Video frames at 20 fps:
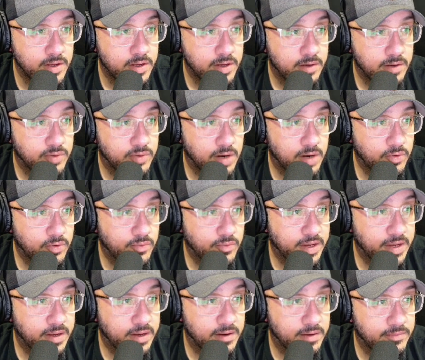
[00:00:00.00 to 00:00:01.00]
Proper
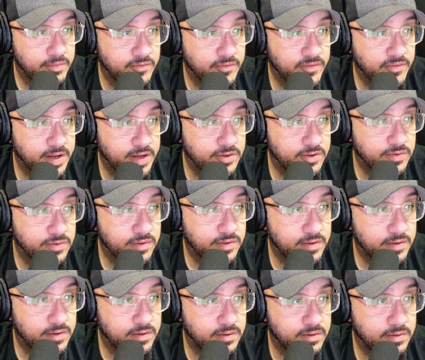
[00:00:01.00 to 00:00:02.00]
weight provides
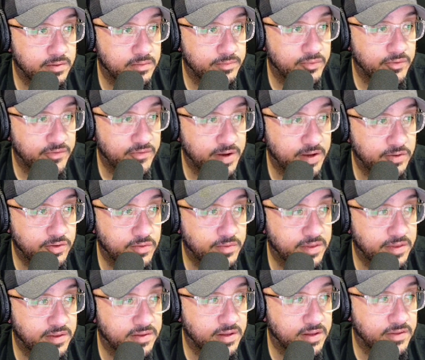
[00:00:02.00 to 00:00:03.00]
you with
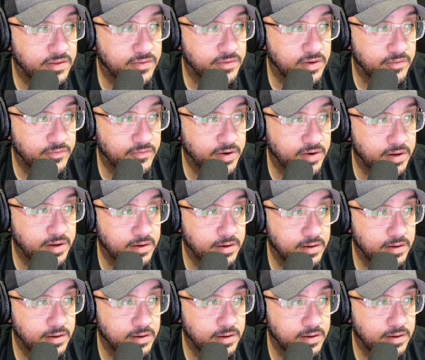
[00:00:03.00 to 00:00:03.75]
a sense of comforting.